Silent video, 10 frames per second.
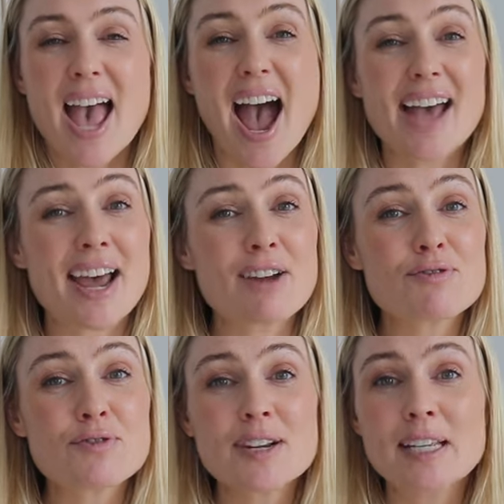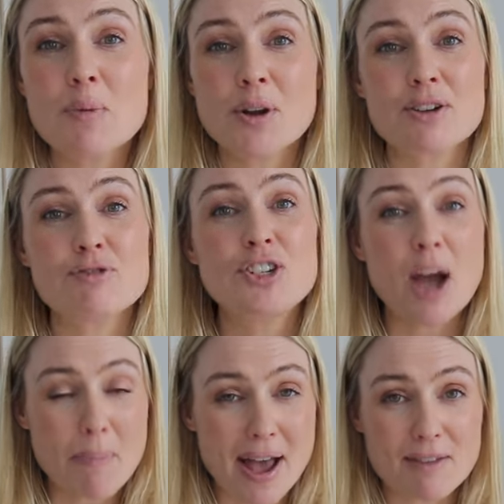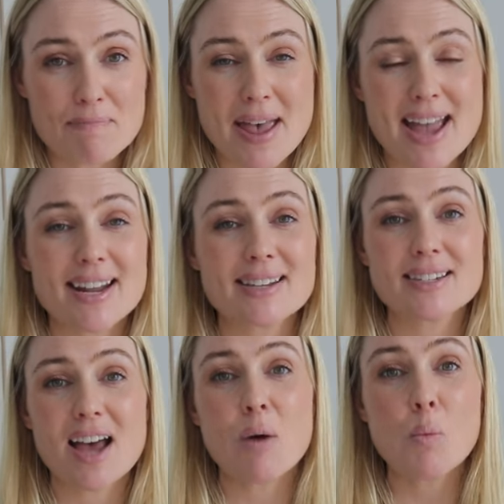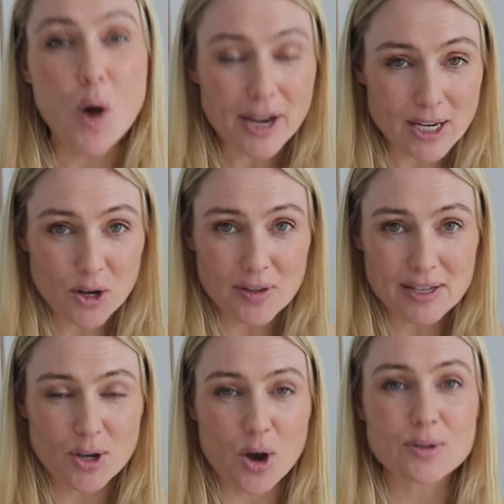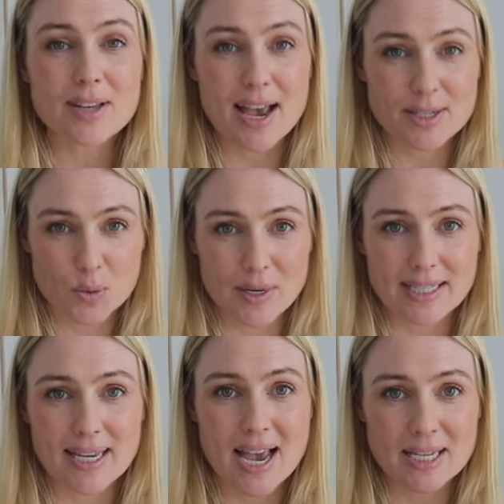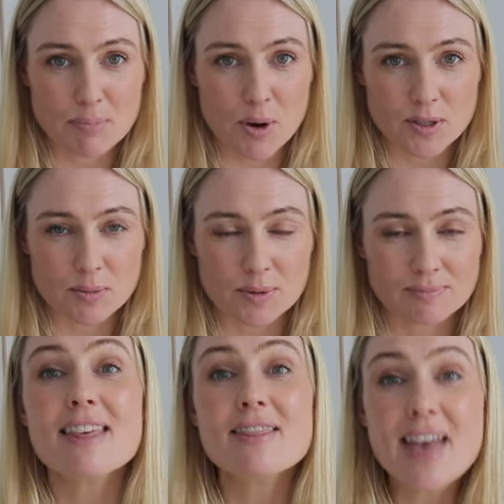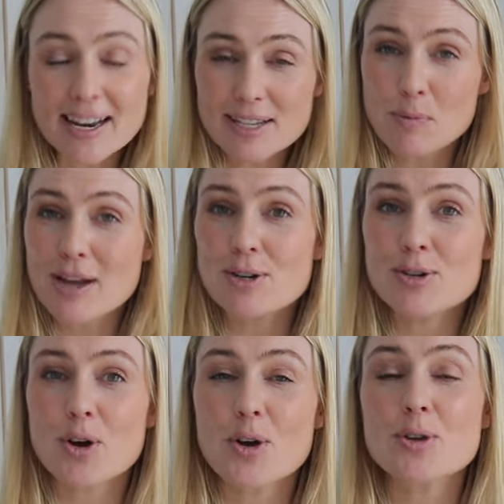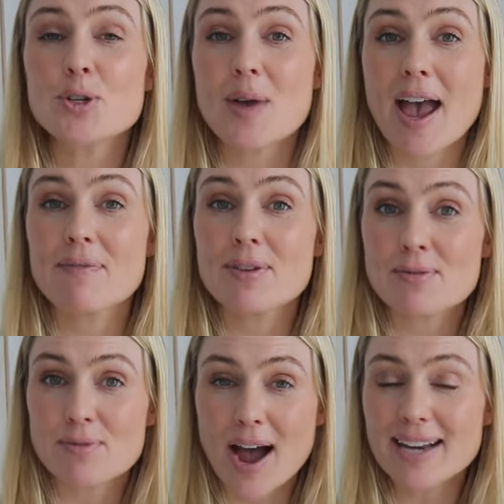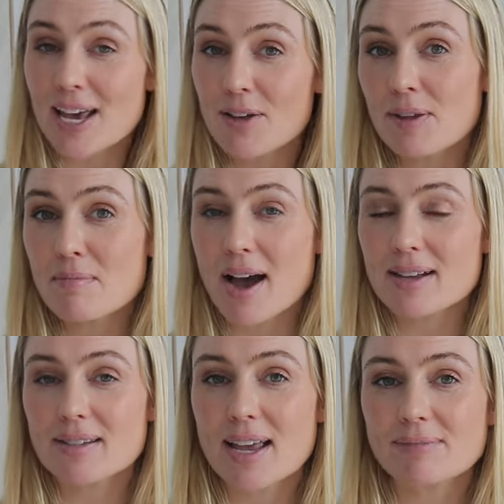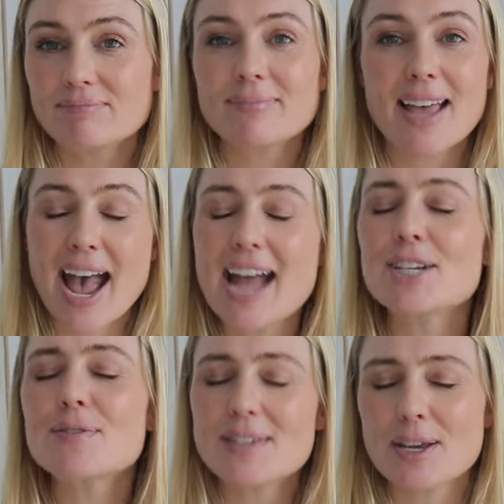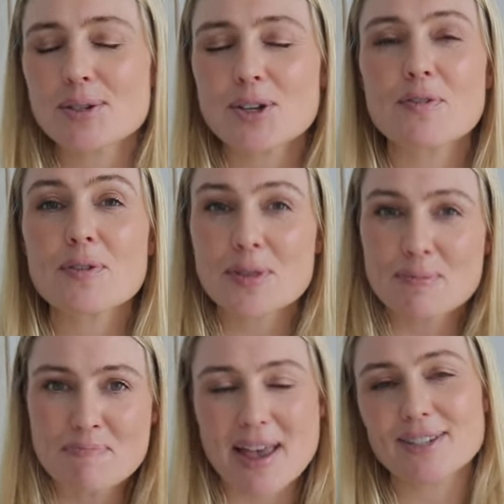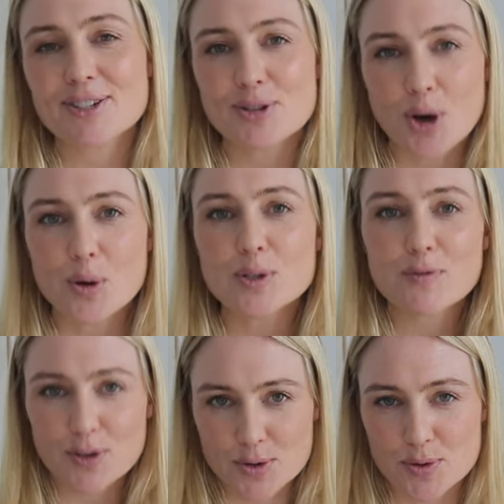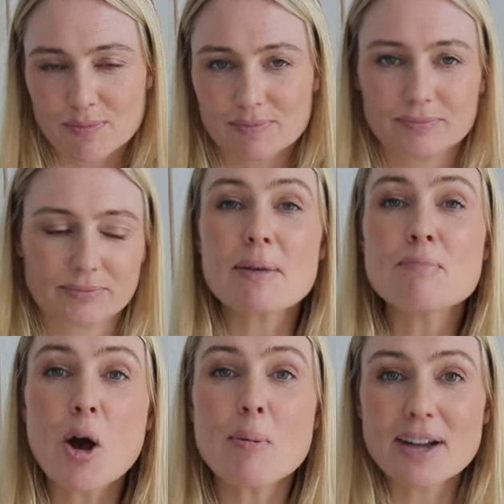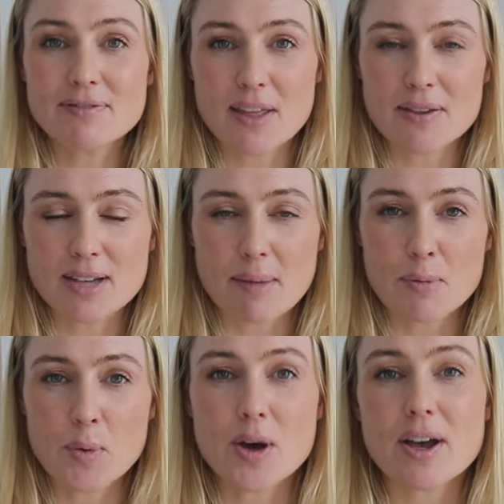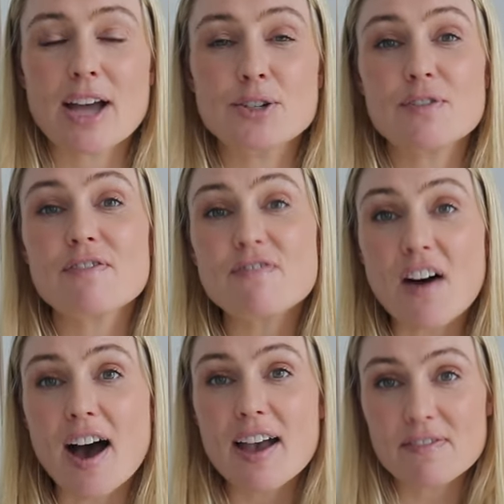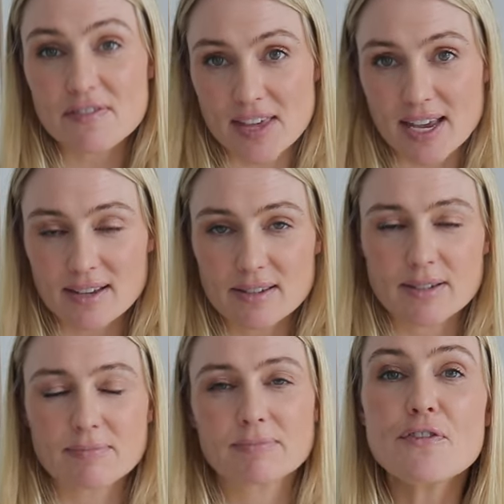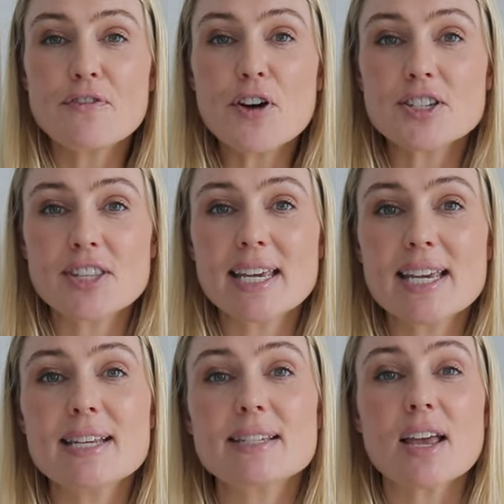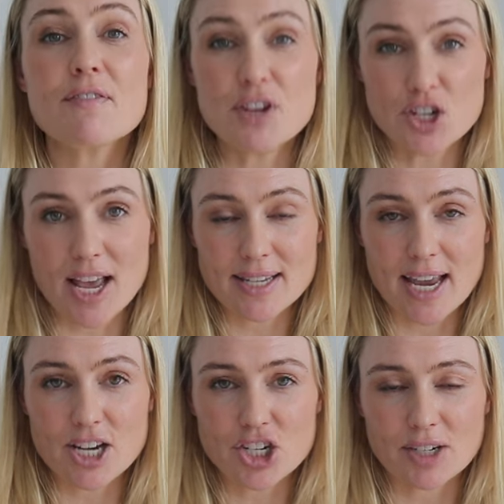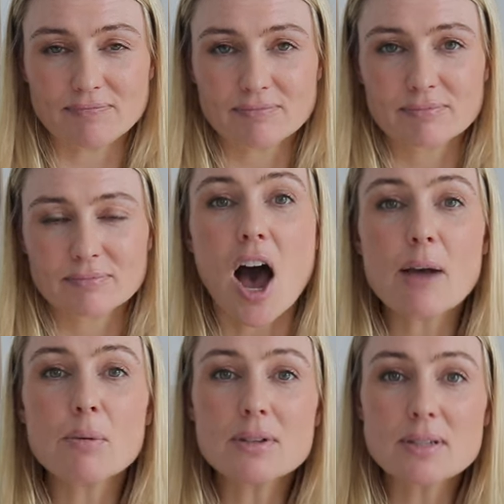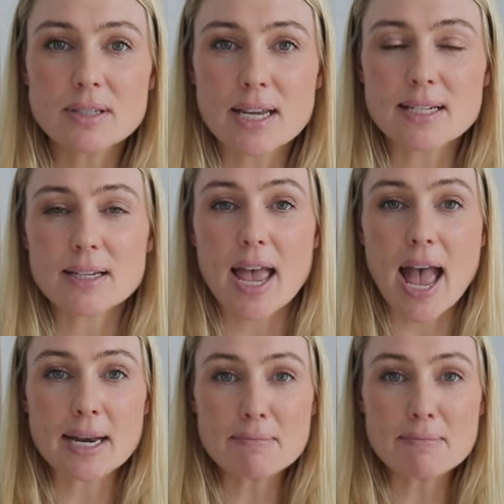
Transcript: and I really want to jump out of bed and start working on these goals as quickly as possible. That is when you know you have the right healthy mindset, and you've set yourself the best goals for you. At the moment I've done this type of work, I do 5 things. The first thing is visualization. I will sit and